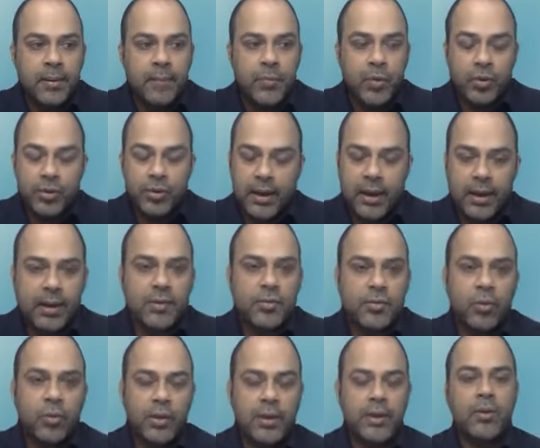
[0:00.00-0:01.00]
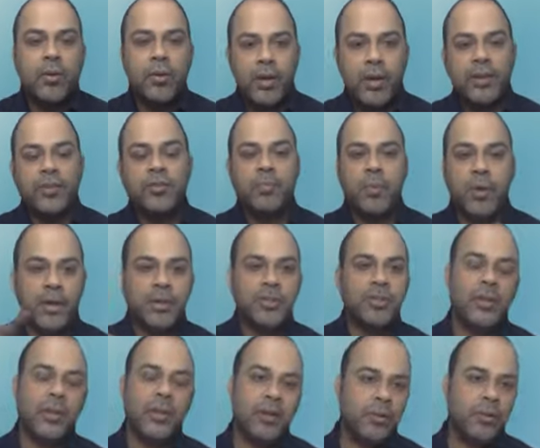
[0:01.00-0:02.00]
Your data is only going to
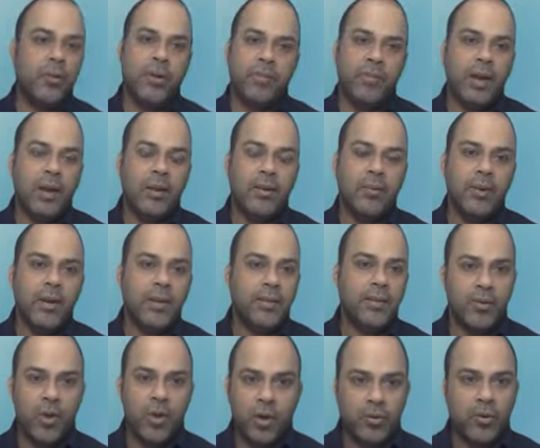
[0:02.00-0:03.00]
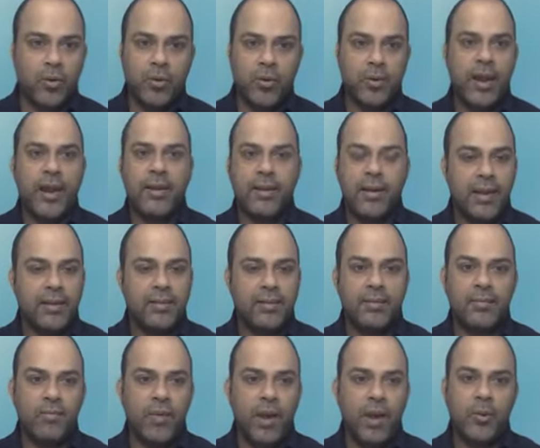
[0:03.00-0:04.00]
exponentially grow in value. It's not going to get less
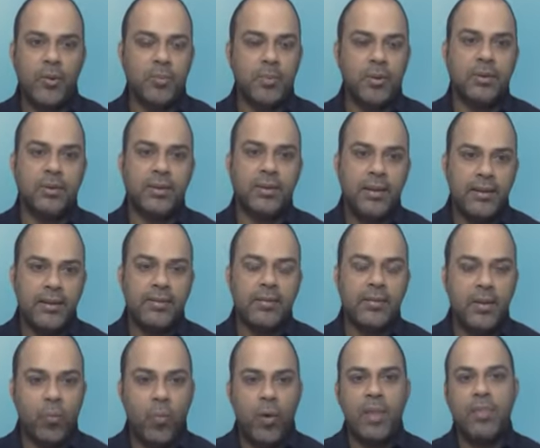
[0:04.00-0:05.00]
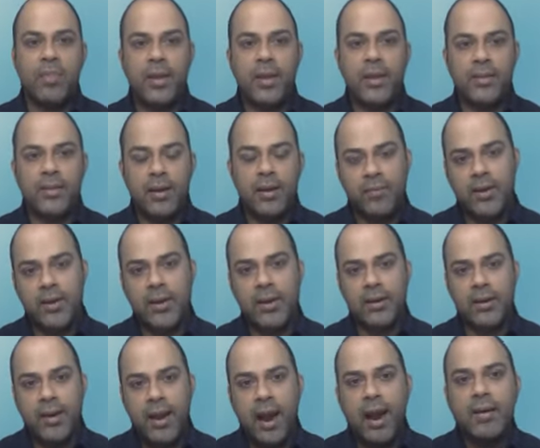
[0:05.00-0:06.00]
valuable. It's the one thing that we can
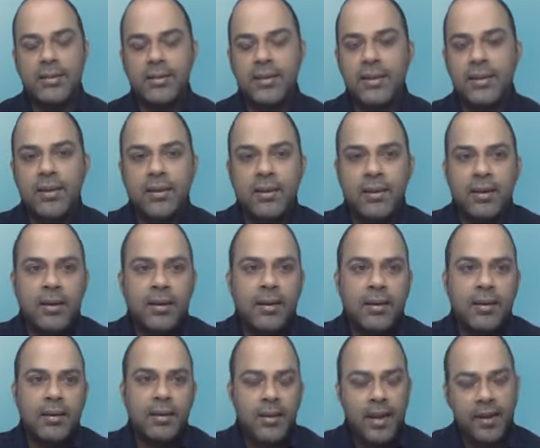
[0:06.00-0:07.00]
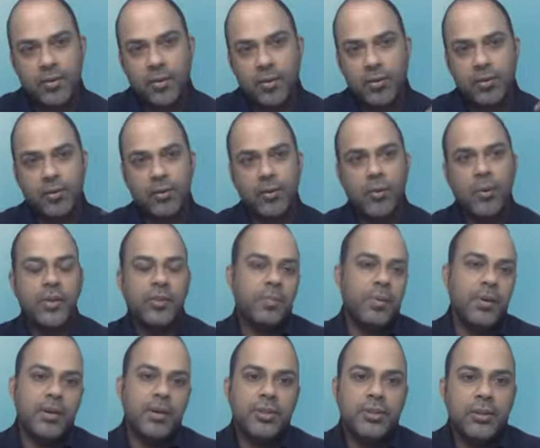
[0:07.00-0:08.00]
guarantee that's going to grow
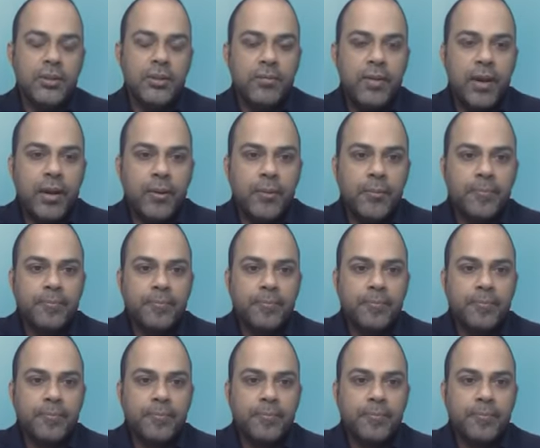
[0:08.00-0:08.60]
exponentially in value.